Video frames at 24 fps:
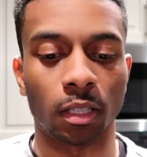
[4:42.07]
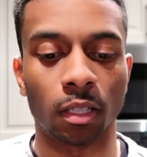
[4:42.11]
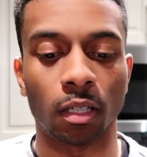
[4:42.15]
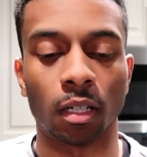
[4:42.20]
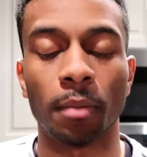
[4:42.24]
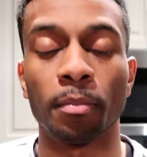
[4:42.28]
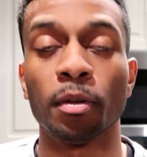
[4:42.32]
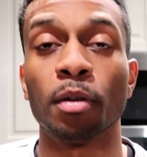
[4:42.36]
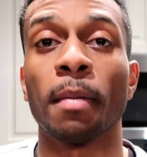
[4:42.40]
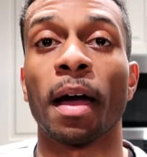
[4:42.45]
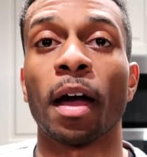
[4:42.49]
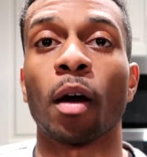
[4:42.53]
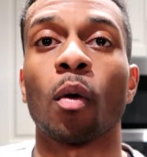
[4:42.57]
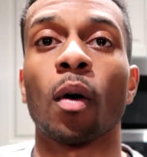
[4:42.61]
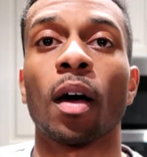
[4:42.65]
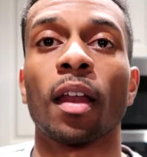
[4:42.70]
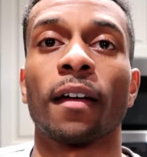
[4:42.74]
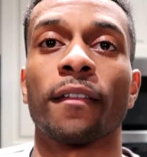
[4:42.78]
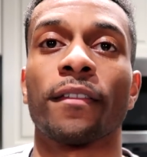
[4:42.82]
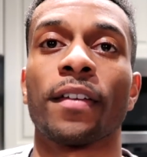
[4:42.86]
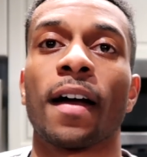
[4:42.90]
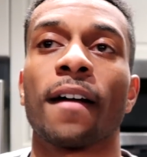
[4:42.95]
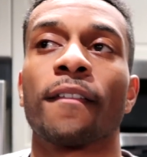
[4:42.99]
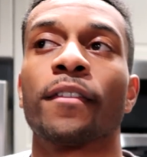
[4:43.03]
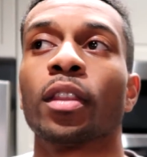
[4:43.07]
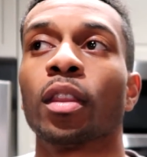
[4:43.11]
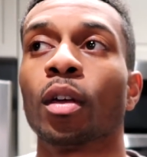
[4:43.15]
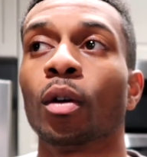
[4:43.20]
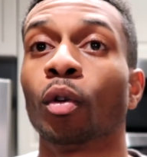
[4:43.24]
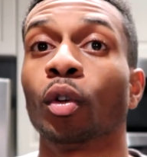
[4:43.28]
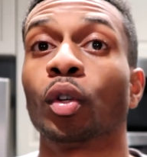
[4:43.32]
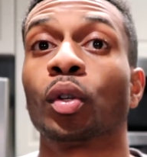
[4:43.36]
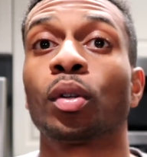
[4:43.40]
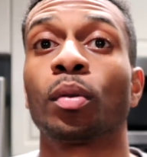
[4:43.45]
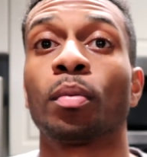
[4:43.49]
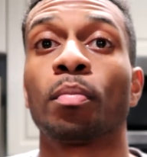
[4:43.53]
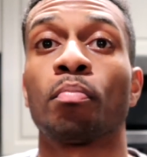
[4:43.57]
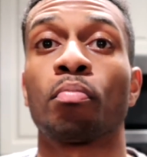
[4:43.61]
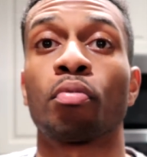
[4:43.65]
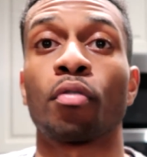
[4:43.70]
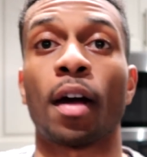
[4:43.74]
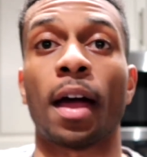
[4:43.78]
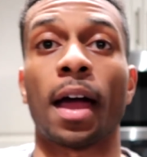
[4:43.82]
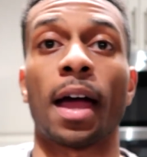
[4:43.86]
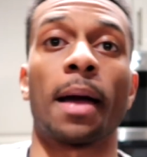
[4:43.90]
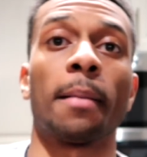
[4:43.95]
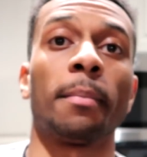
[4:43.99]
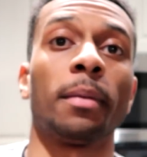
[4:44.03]
You might qualify for those
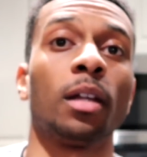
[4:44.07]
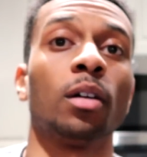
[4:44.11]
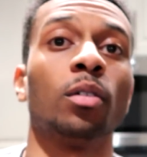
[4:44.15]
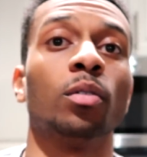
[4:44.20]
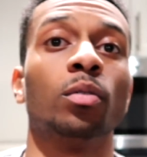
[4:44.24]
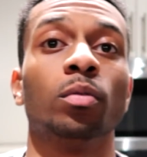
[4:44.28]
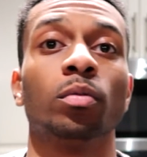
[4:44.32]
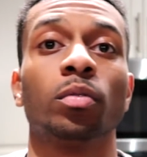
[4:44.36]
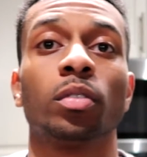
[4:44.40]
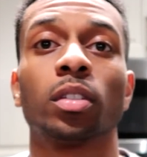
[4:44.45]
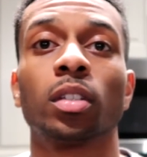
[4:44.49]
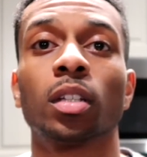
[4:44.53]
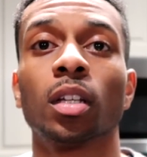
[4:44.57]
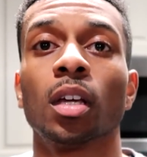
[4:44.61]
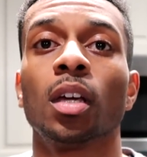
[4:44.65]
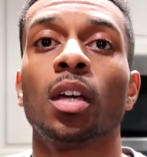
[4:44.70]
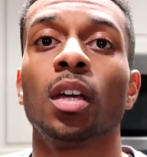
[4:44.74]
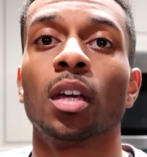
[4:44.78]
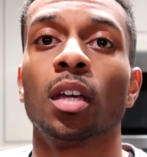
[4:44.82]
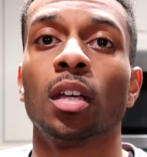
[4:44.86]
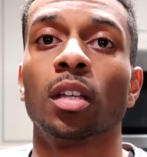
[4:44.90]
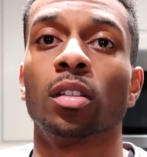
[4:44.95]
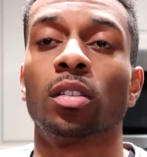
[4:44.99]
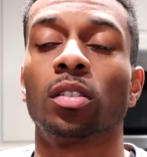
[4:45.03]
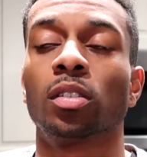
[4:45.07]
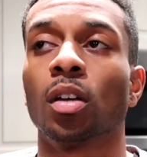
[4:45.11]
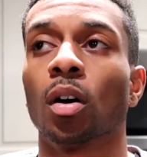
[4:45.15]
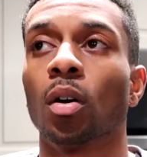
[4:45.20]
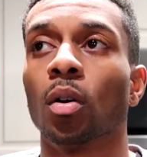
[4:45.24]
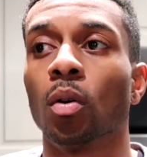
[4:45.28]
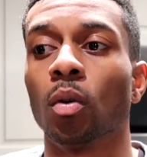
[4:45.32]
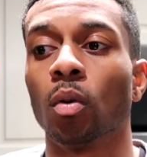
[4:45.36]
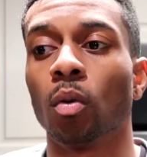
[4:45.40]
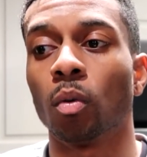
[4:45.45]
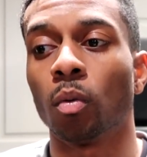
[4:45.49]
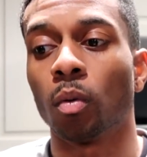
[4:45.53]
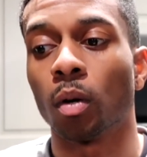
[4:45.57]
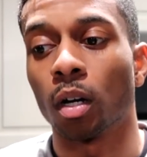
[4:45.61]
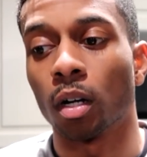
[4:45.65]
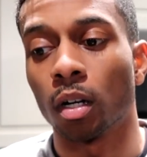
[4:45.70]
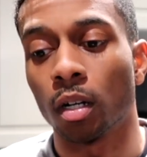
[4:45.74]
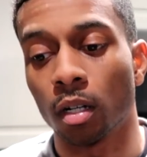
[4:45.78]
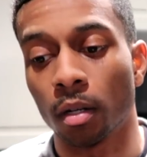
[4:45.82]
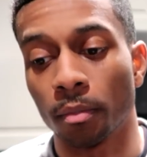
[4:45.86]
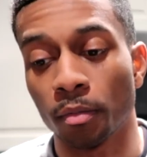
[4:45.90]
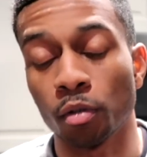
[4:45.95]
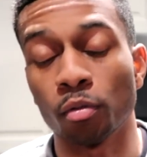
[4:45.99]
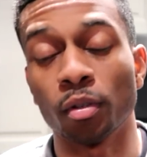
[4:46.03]
prime loans.
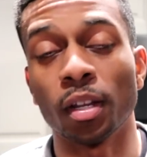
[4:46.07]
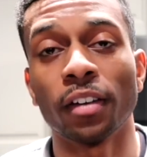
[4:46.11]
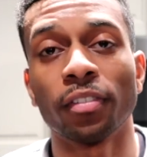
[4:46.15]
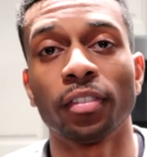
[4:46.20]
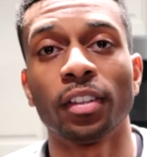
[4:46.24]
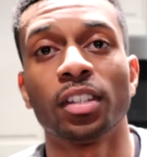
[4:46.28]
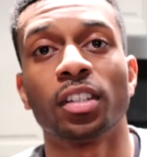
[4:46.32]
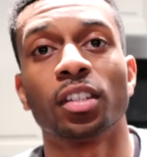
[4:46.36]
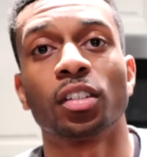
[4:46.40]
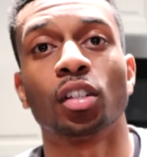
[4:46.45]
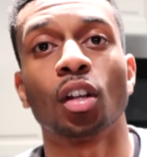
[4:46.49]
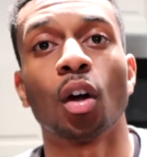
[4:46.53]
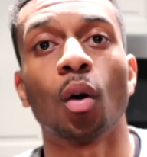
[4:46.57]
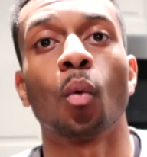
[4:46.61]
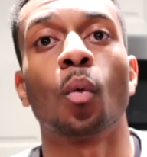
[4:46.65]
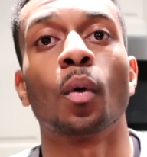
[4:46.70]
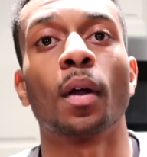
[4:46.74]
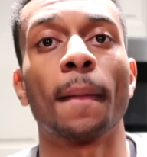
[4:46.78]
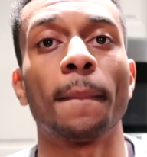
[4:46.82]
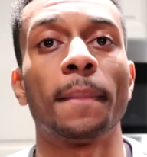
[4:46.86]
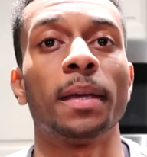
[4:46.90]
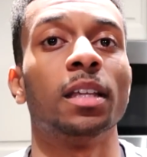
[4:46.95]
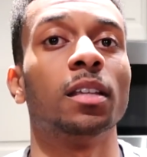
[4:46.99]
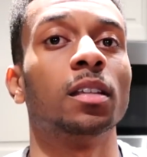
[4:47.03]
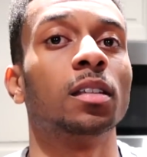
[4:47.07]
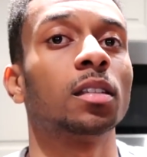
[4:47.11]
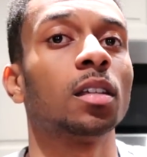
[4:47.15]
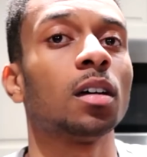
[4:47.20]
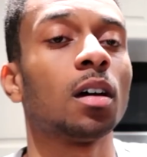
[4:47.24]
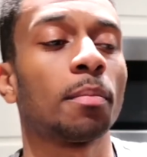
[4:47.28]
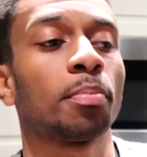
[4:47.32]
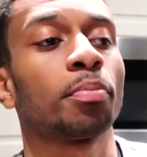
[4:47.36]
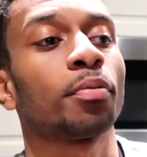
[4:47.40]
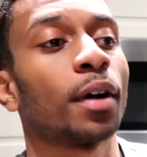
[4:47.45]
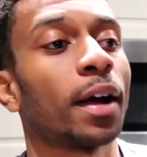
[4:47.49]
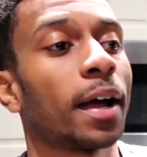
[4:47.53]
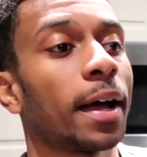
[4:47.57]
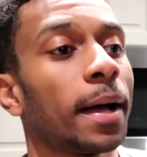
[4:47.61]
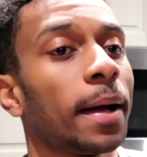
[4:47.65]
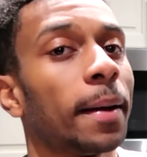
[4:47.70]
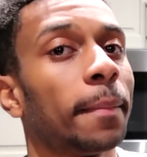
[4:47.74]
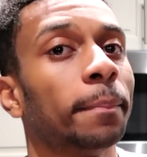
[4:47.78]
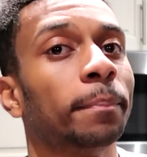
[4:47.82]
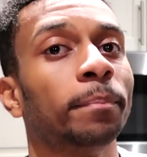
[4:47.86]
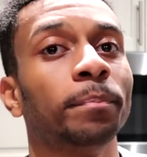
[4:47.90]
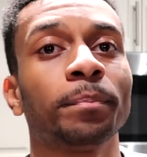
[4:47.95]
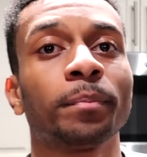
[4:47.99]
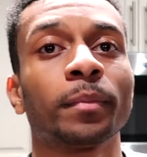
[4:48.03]
So you definitely just don't want to be
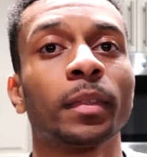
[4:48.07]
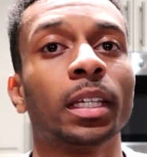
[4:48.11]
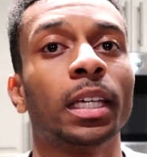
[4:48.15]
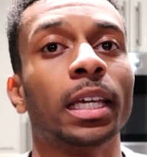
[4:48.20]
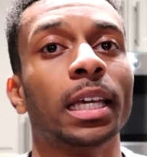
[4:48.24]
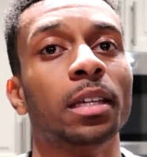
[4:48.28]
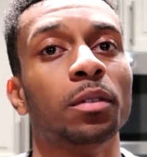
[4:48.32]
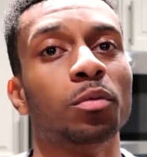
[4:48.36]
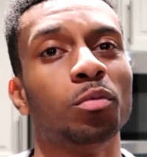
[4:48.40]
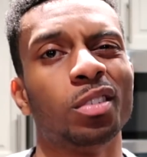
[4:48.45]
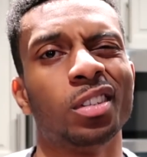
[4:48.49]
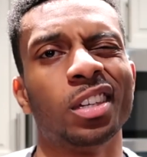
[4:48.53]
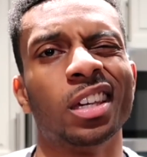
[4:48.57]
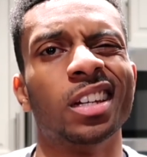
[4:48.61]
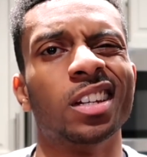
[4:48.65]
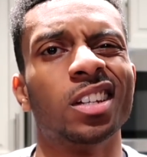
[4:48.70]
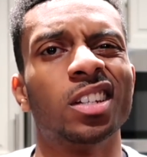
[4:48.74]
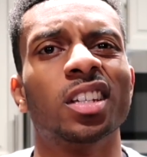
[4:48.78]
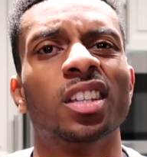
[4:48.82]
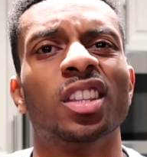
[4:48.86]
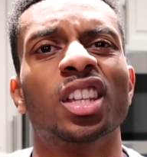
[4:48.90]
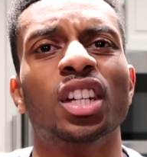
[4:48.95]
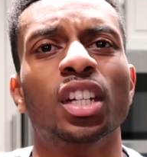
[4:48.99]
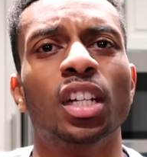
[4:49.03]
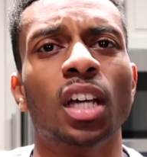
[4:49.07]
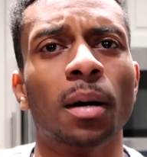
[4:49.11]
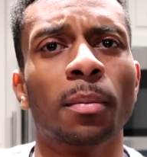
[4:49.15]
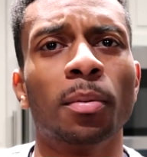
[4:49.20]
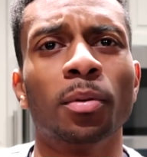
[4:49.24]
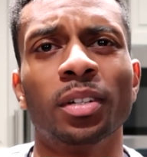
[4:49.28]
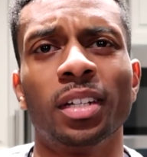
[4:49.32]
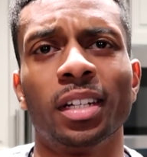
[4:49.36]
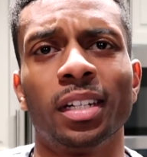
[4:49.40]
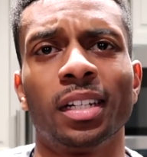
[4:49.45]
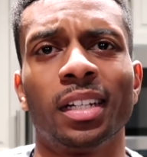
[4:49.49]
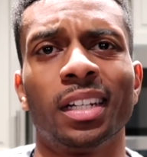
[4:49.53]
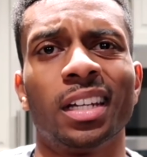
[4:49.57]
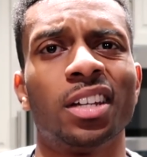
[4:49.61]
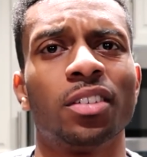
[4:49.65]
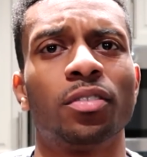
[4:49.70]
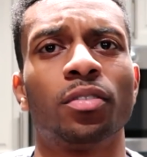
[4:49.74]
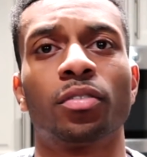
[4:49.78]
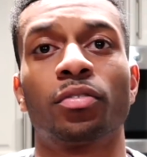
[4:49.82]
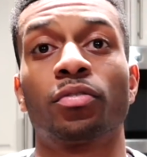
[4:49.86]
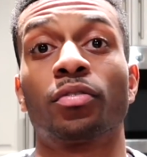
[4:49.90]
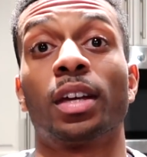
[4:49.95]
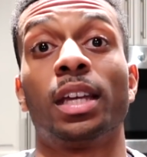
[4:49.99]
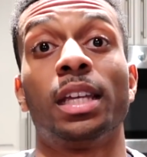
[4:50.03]
subprime and you get into the double-digit
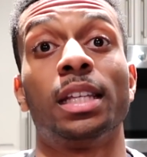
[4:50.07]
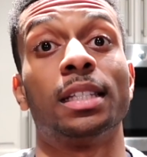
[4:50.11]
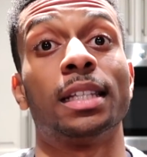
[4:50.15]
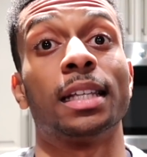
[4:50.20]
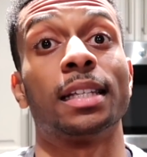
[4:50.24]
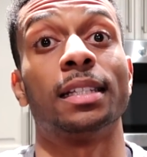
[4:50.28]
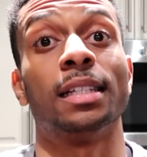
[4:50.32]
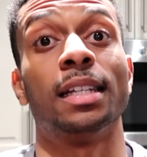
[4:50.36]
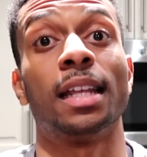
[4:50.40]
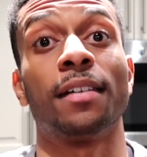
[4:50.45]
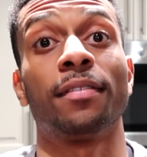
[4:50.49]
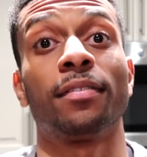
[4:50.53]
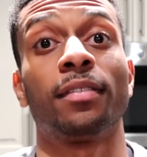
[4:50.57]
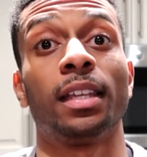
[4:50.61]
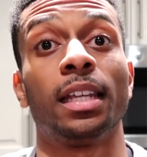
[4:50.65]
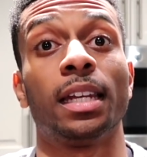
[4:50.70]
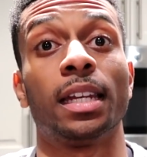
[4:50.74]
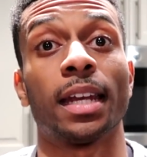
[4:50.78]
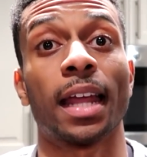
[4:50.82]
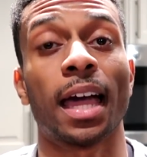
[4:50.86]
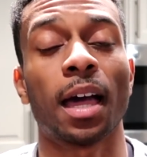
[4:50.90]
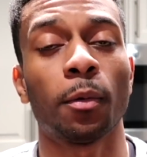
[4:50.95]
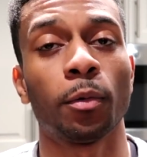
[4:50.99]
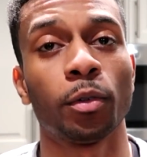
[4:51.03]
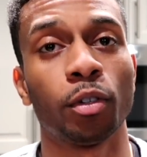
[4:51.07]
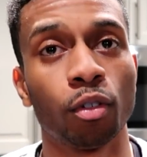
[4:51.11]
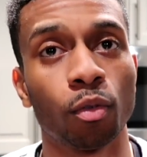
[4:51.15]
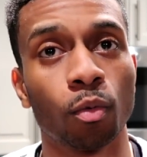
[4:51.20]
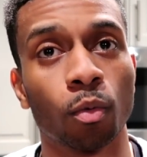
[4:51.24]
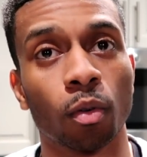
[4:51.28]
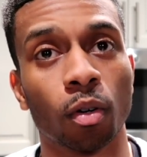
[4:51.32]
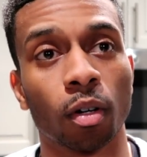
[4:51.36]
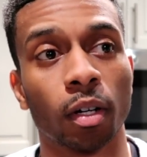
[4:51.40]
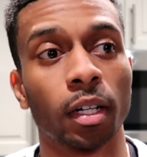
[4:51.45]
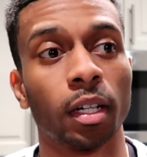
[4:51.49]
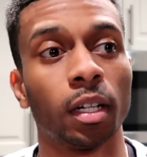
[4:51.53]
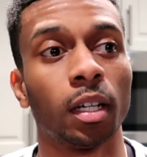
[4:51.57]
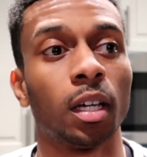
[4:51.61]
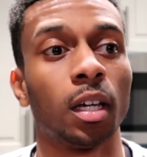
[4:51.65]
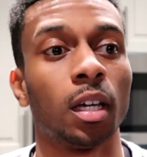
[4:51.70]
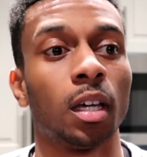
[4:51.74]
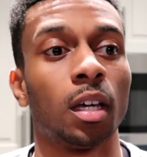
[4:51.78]
interest rates. That's definitely not what you want.